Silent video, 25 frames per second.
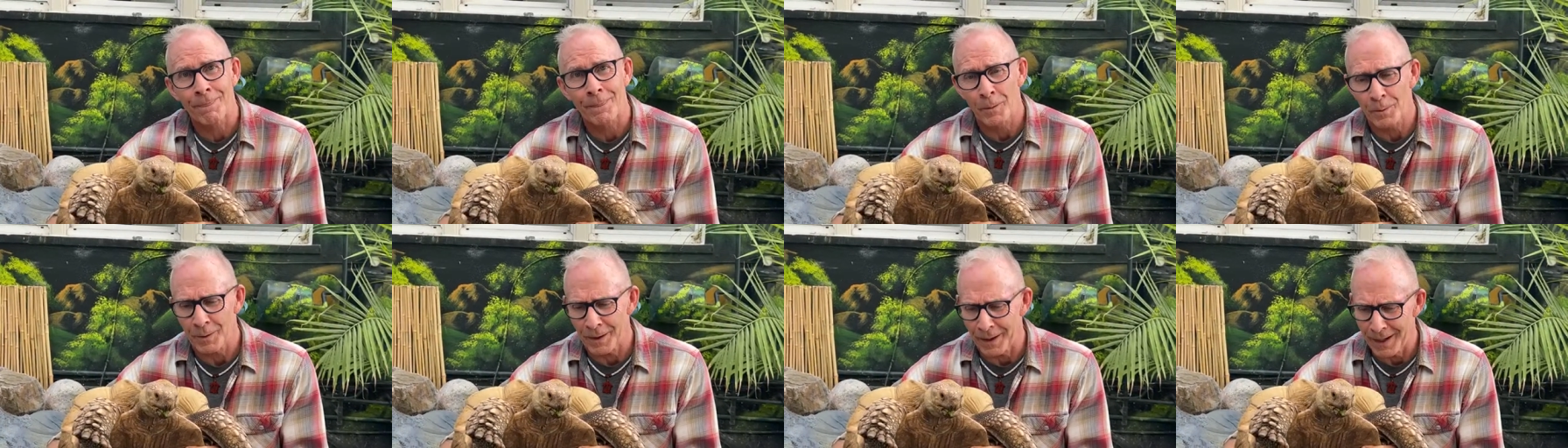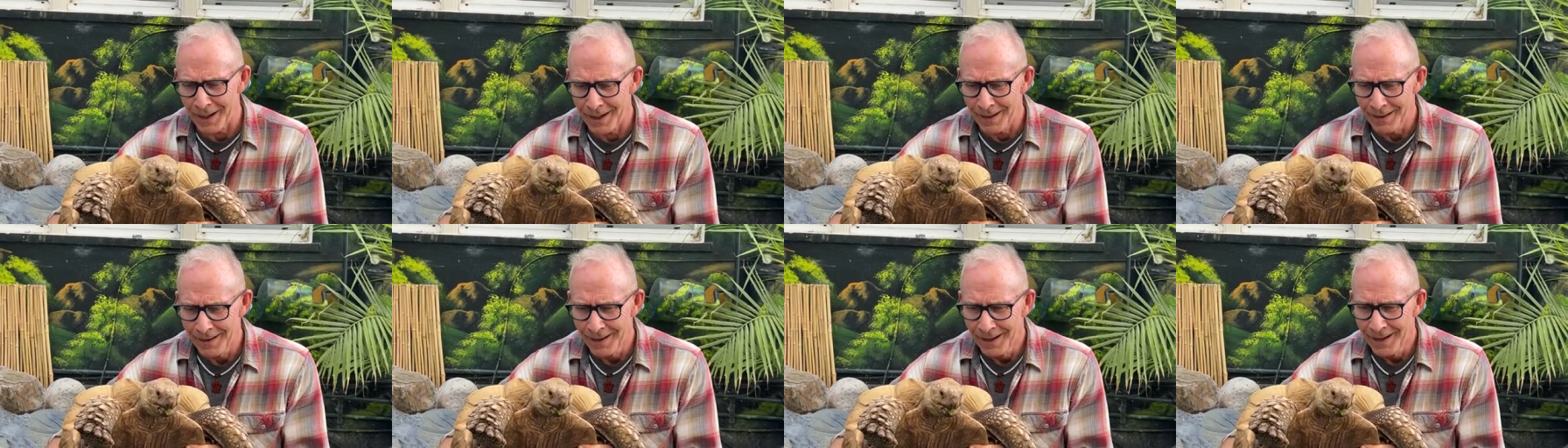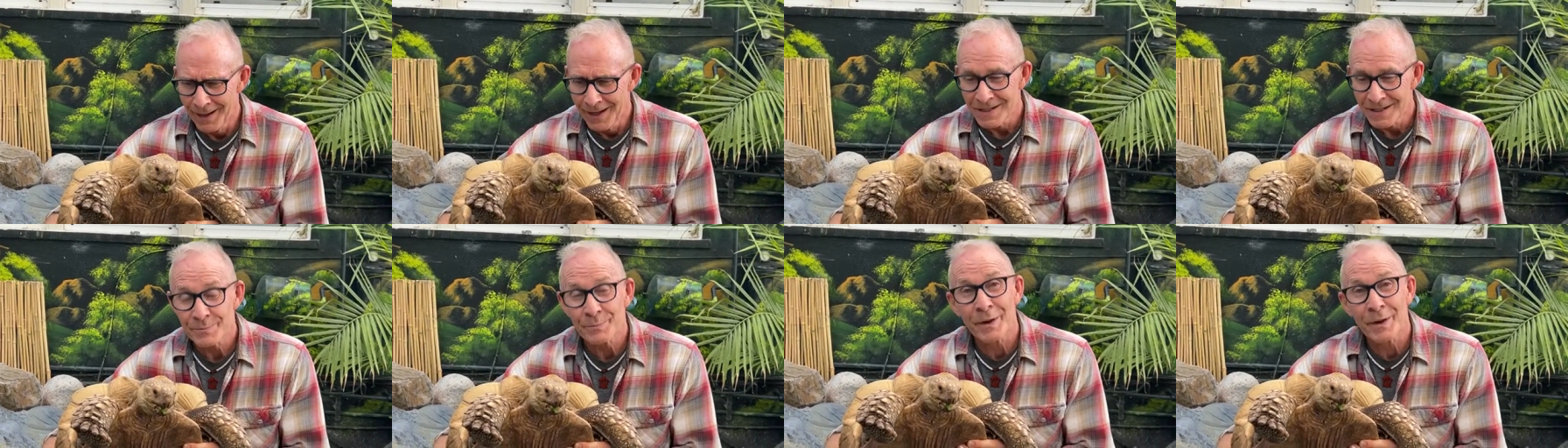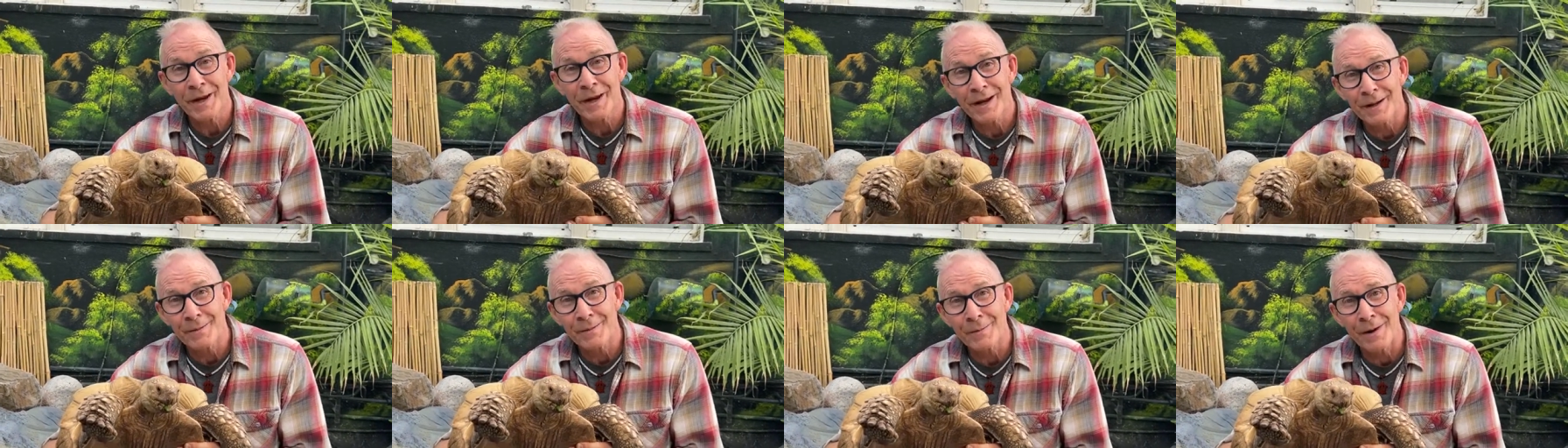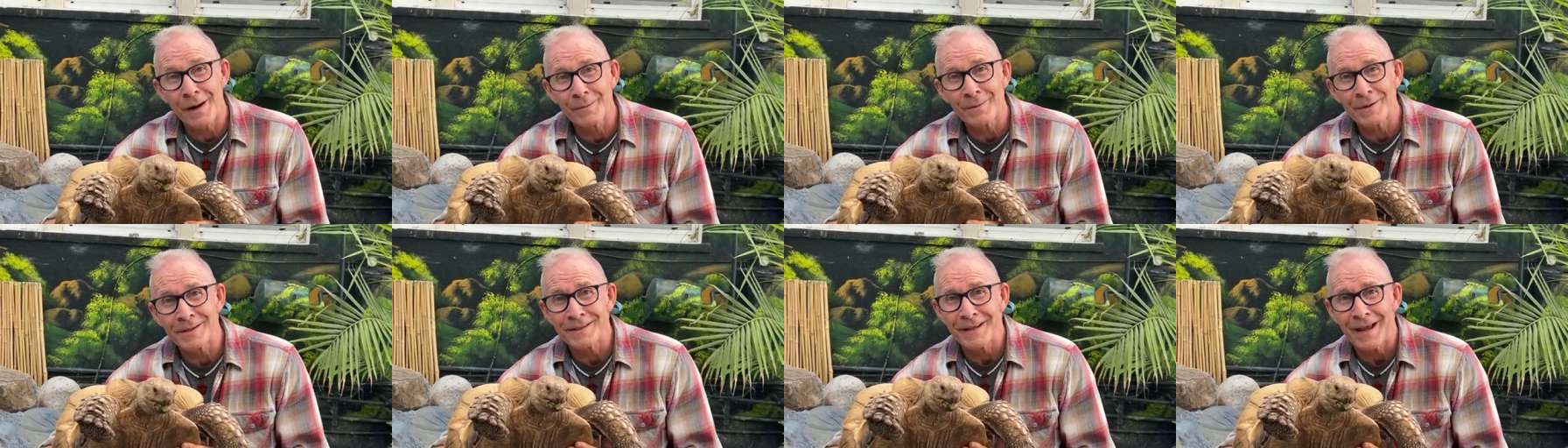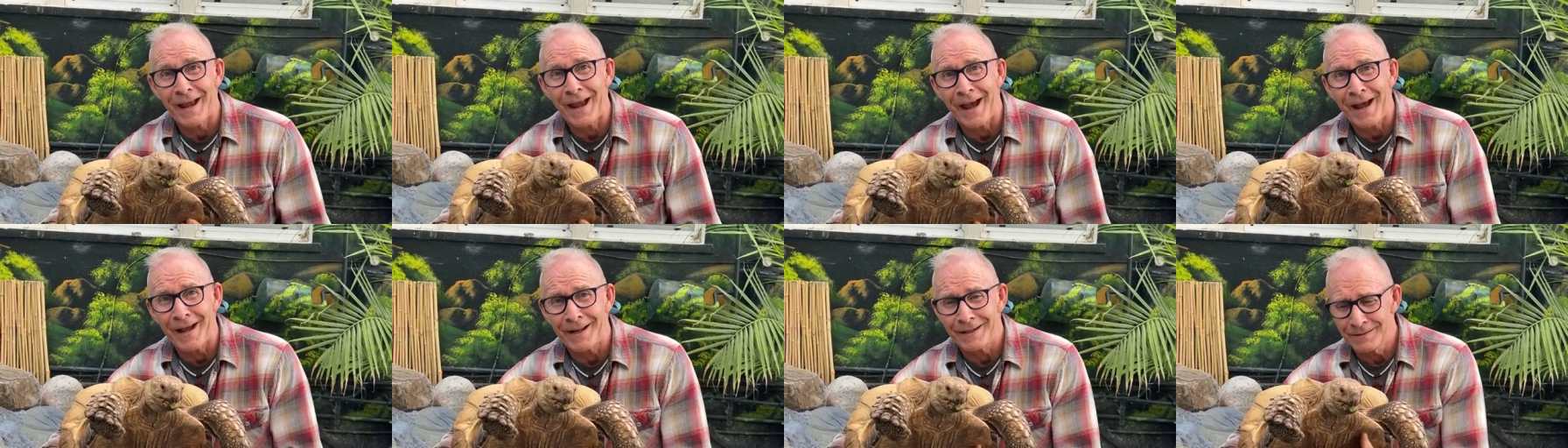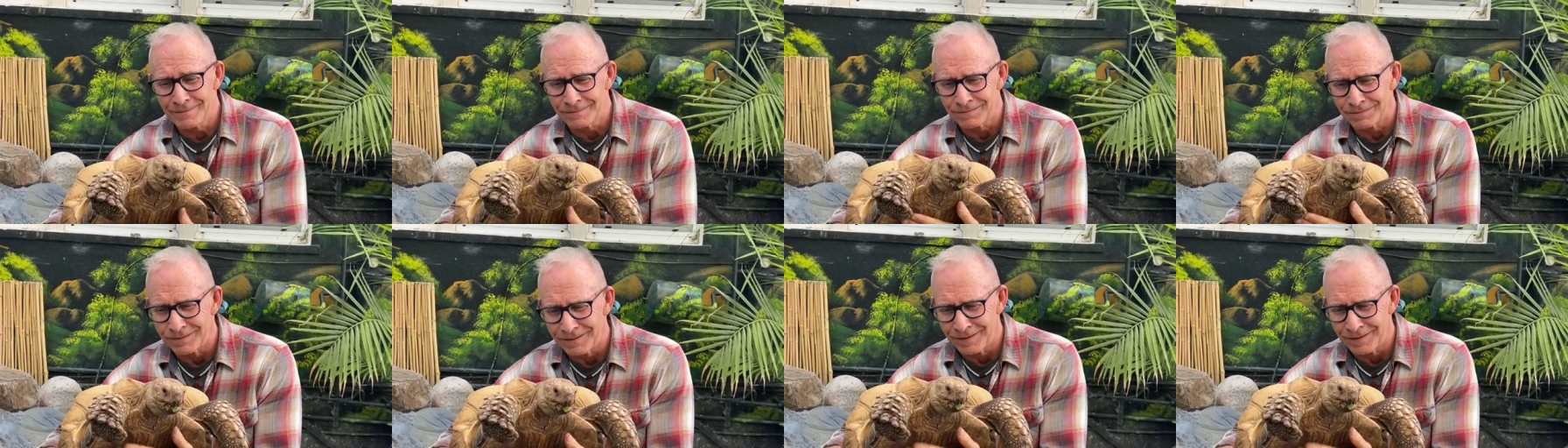okay? Speaking of mom and dad,